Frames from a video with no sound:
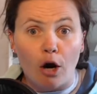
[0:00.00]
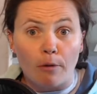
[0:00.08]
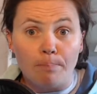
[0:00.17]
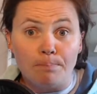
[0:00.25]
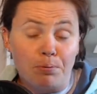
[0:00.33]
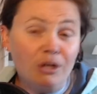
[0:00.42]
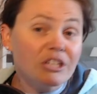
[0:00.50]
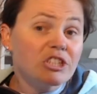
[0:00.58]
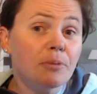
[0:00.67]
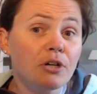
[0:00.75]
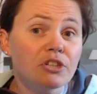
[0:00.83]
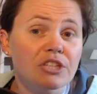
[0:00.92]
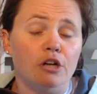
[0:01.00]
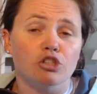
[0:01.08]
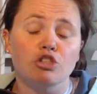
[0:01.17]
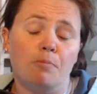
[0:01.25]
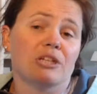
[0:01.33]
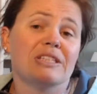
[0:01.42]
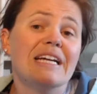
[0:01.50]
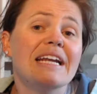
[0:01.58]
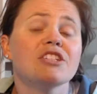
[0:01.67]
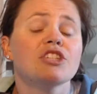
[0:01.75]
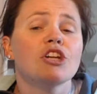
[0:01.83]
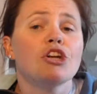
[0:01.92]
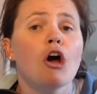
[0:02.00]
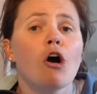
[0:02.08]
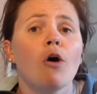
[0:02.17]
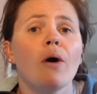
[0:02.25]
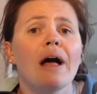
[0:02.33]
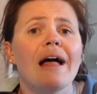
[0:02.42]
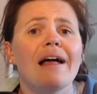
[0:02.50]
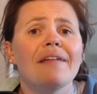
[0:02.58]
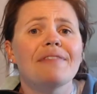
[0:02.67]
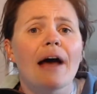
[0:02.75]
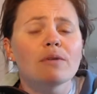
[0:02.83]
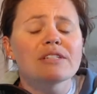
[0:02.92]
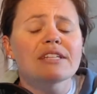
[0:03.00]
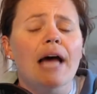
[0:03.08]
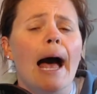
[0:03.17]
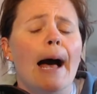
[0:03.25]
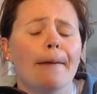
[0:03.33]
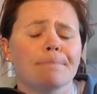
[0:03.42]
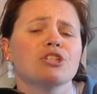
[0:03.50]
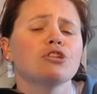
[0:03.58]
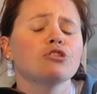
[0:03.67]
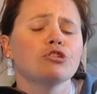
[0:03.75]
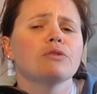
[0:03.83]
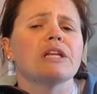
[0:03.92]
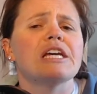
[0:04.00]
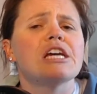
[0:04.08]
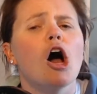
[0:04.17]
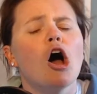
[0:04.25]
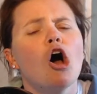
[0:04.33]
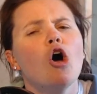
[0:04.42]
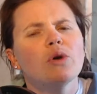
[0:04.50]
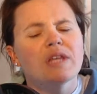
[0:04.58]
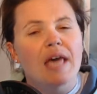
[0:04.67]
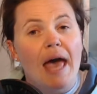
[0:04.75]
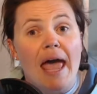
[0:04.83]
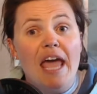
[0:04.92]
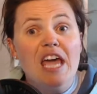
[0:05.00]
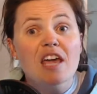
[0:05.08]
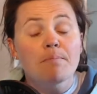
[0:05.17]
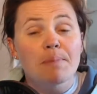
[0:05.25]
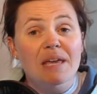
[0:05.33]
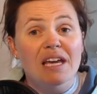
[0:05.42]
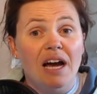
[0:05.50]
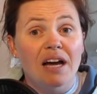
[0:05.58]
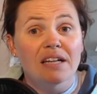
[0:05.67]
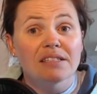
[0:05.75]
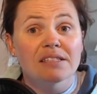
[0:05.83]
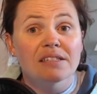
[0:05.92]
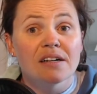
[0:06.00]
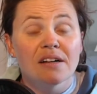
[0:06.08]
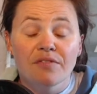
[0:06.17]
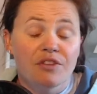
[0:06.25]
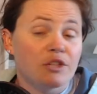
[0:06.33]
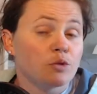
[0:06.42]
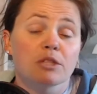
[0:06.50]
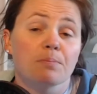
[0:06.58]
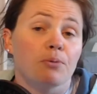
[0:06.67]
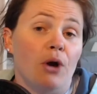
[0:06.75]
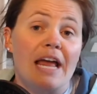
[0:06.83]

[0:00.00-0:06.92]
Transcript: principals and our superintendents didn't know, and that was absolutely okay because this was brand